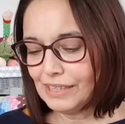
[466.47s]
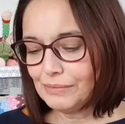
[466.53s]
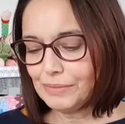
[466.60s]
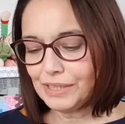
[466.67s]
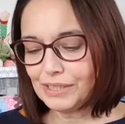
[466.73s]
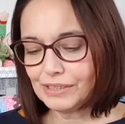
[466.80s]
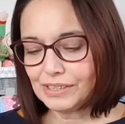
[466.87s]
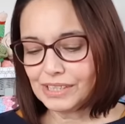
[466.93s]

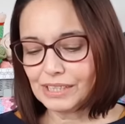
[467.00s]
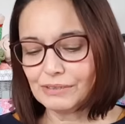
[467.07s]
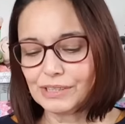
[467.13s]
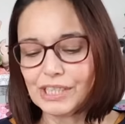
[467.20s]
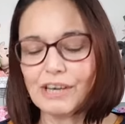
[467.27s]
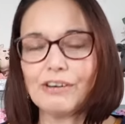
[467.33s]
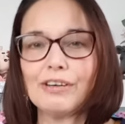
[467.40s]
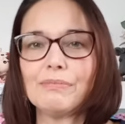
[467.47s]
Because I was
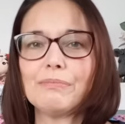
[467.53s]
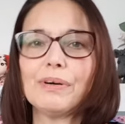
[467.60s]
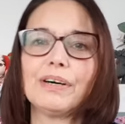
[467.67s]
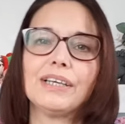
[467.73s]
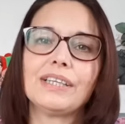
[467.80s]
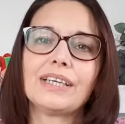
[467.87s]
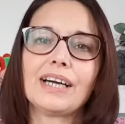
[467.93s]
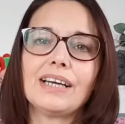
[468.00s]
going by
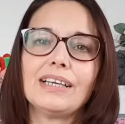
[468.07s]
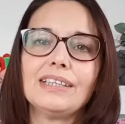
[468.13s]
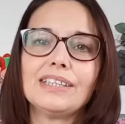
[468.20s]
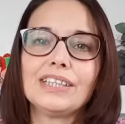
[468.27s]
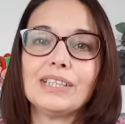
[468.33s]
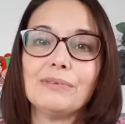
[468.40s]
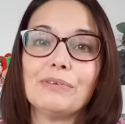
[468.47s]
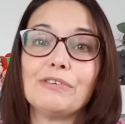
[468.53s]
the
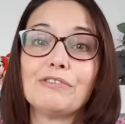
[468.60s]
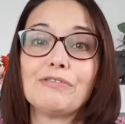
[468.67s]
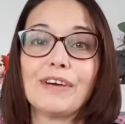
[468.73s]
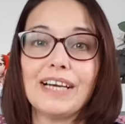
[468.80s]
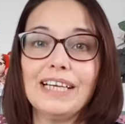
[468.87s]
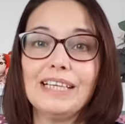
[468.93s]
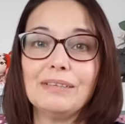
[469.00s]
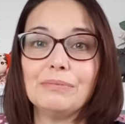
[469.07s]
colours that were
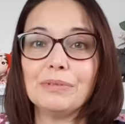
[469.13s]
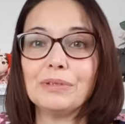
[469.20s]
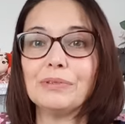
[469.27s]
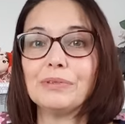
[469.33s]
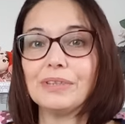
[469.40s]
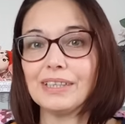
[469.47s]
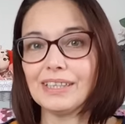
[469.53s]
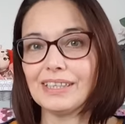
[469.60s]

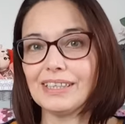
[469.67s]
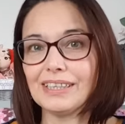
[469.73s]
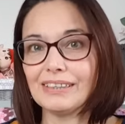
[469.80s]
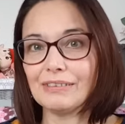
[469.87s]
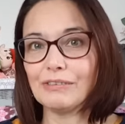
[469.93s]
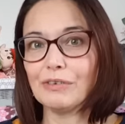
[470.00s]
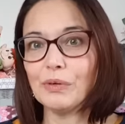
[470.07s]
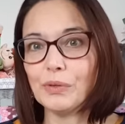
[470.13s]
available,
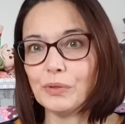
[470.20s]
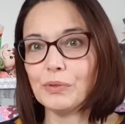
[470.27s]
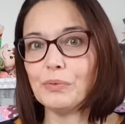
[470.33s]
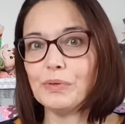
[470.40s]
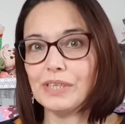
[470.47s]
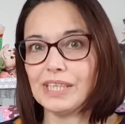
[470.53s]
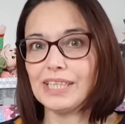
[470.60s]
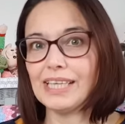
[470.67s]
or
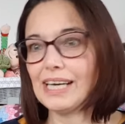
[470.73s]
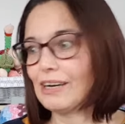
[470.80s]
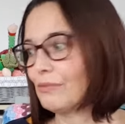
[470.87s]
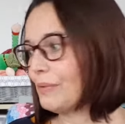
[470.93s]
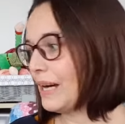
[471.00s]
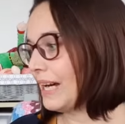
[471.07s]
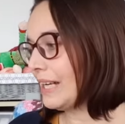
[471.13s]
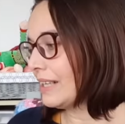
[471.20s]
with the
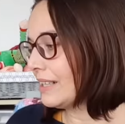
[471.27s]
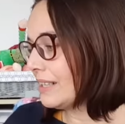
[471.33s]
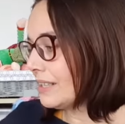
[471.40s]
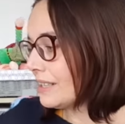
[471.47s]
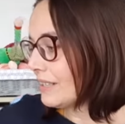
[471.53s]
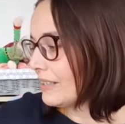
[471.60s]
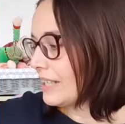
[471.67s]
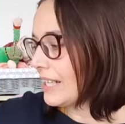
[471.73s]
alpaca,
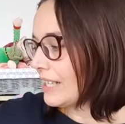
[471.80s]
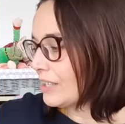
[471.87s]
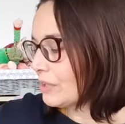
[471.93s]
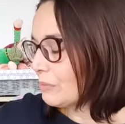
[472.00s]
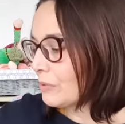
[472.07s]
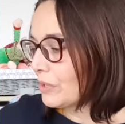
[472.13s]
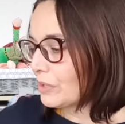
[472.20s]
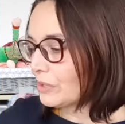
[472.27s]
so that's
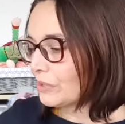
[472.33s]
what I